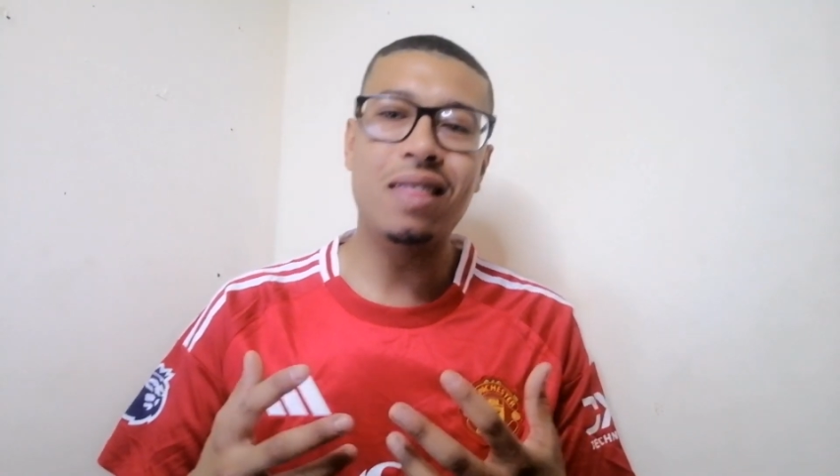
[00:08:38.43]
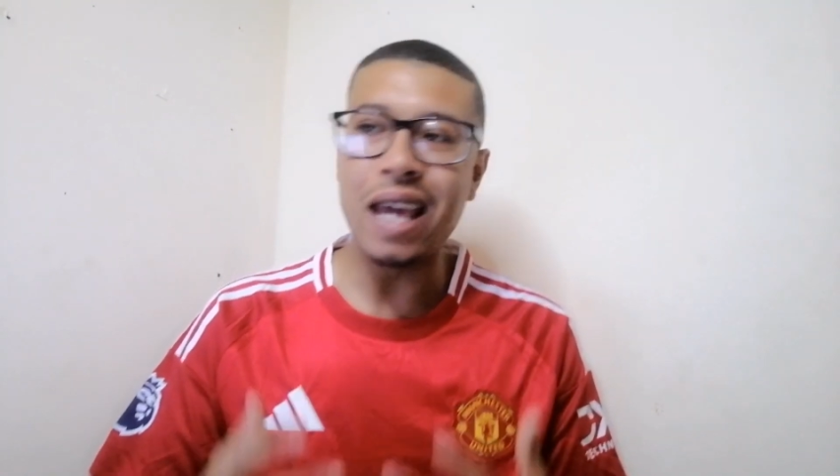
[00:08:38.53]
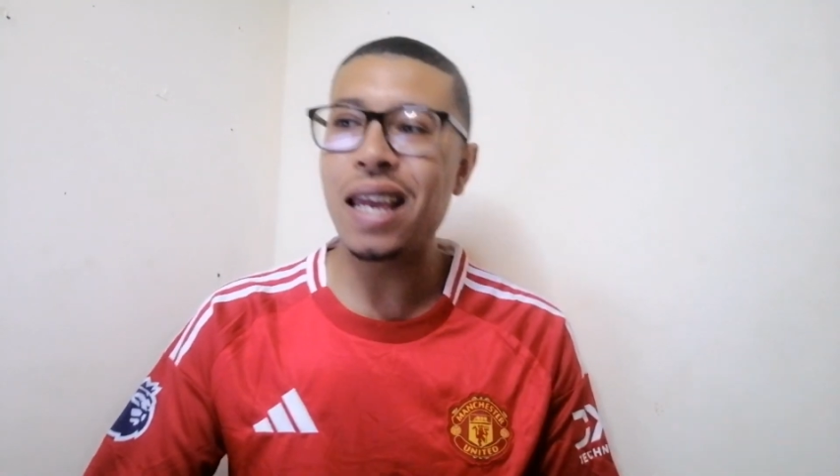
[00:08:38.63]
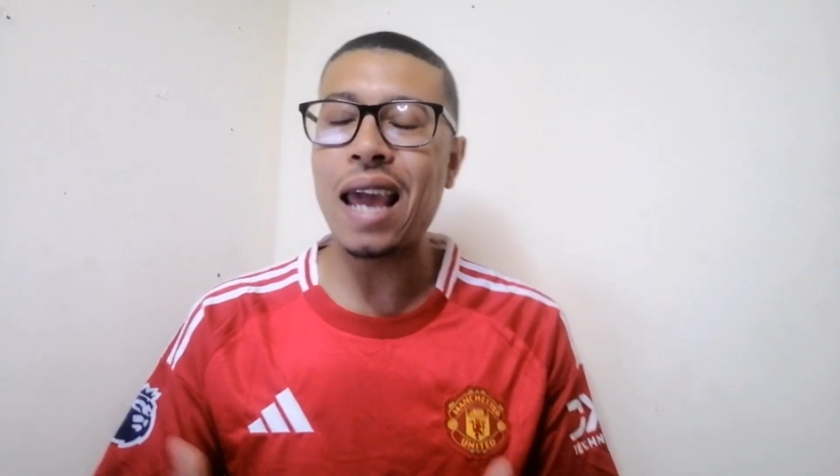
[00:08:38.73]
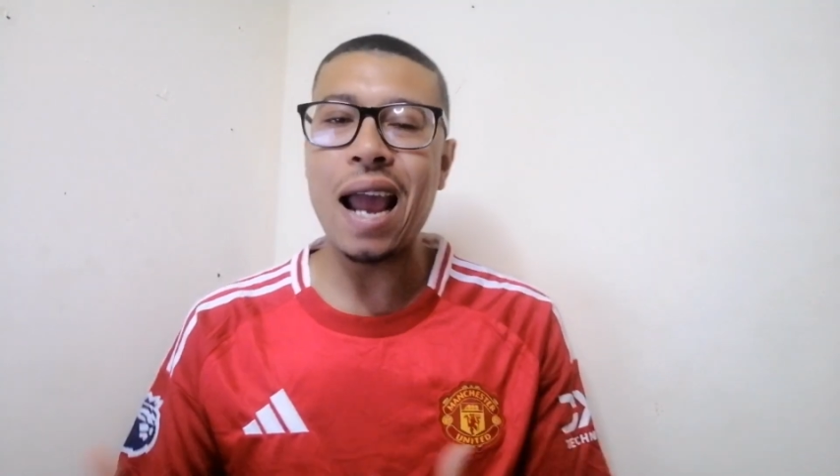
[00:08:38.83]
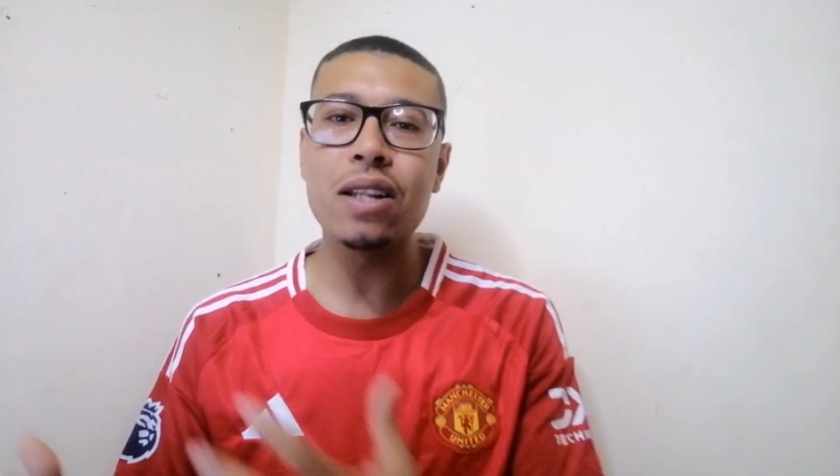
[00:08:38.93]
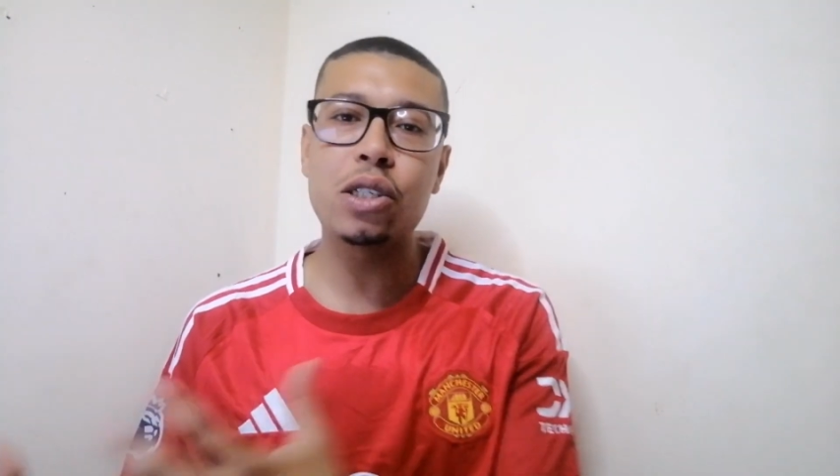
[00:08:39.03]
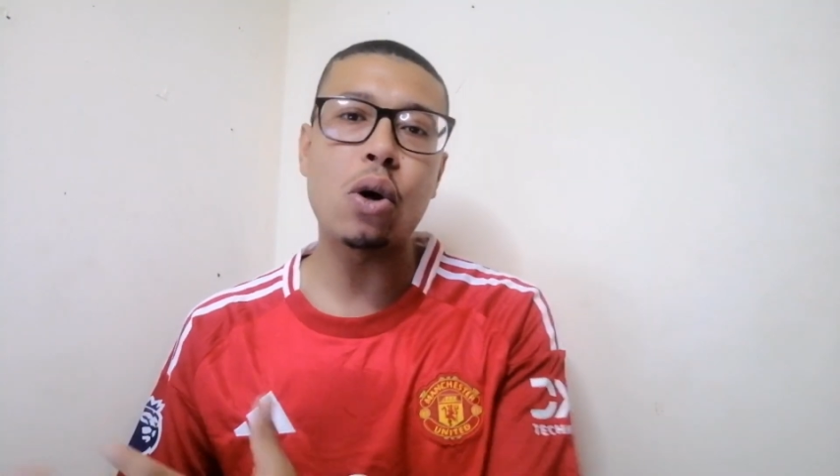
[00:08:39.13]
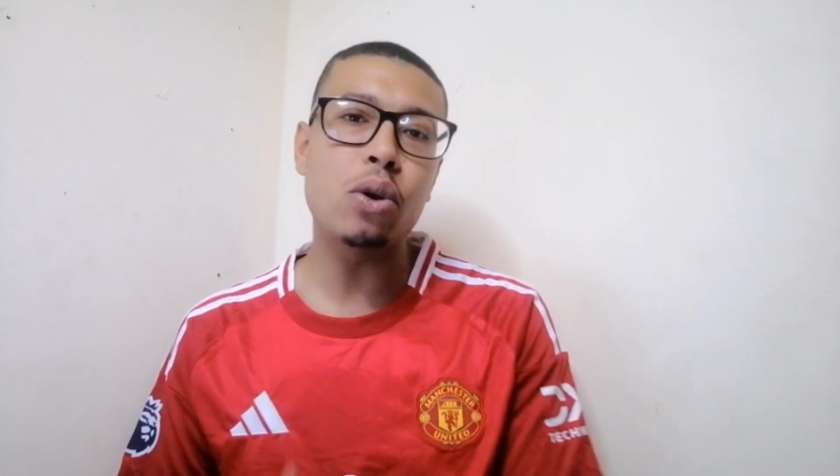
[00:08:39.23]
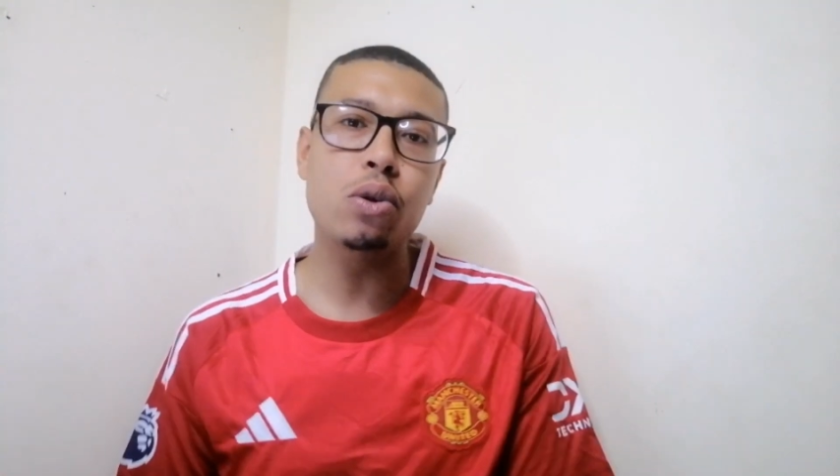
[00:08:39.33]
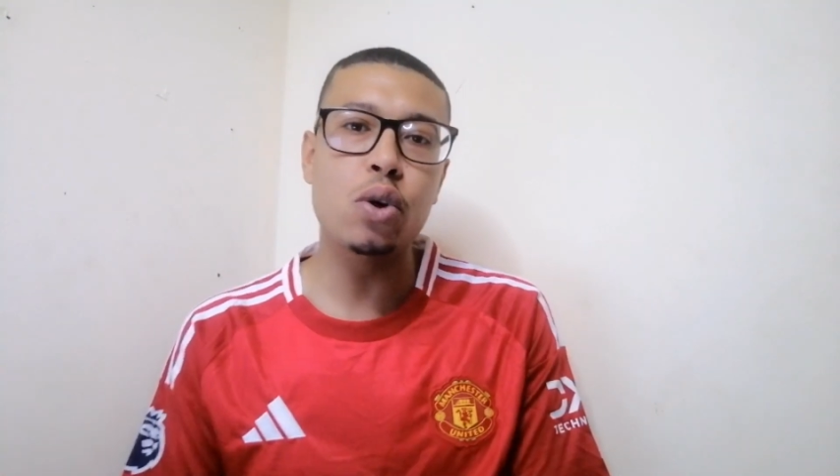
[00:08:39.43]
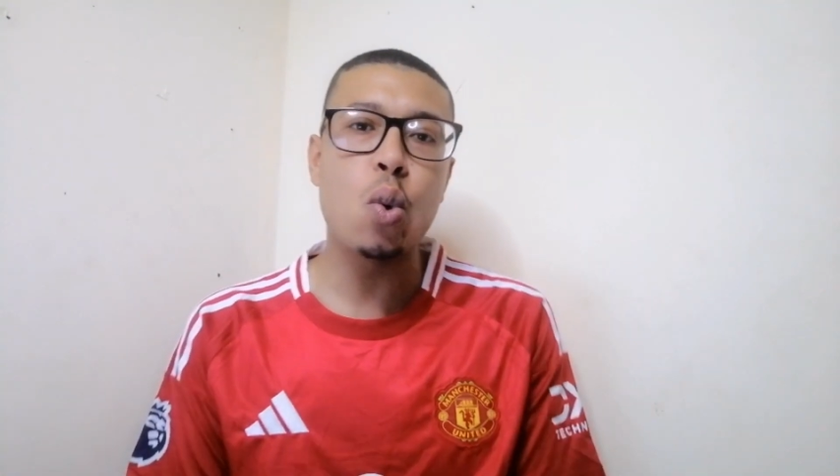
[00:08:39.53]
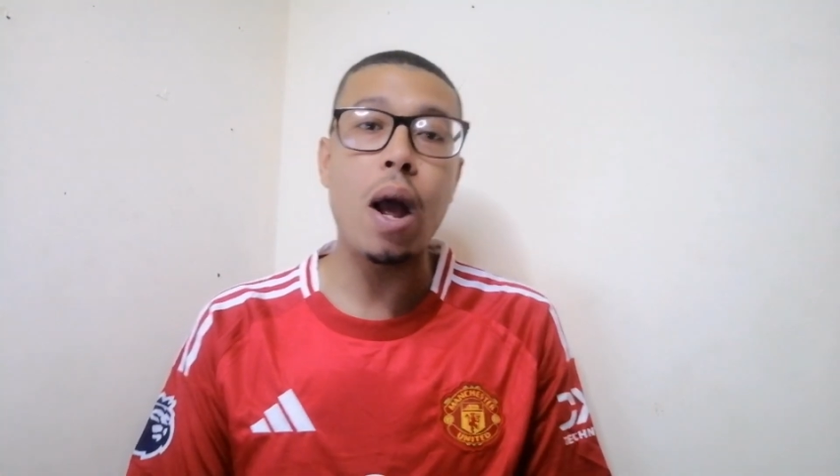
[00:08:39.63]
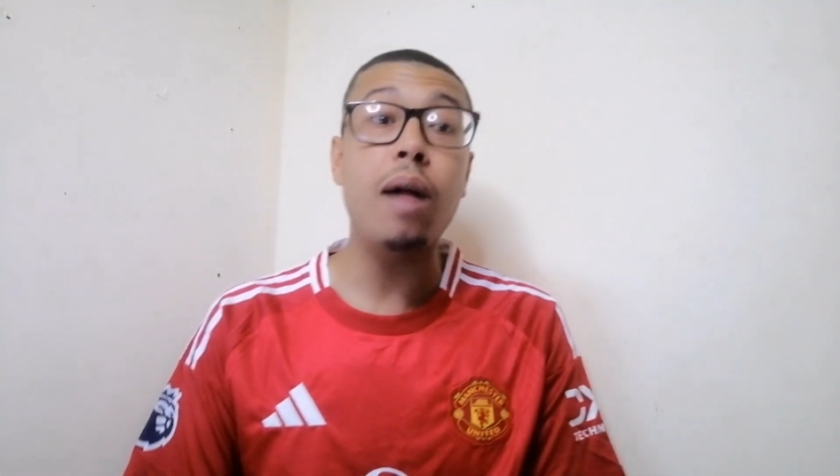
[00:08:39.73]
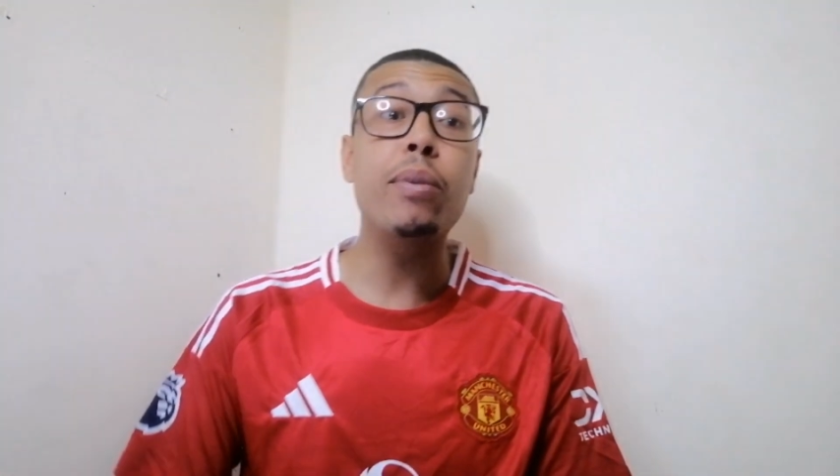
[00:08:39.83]
they can start to
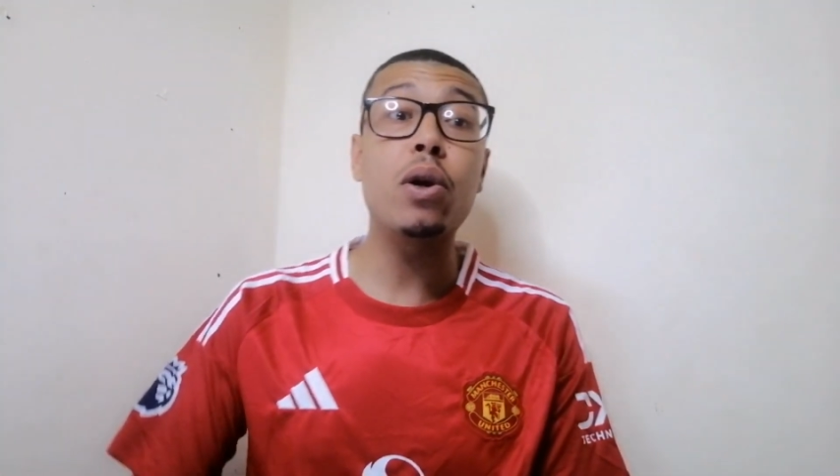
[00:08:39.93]
do well,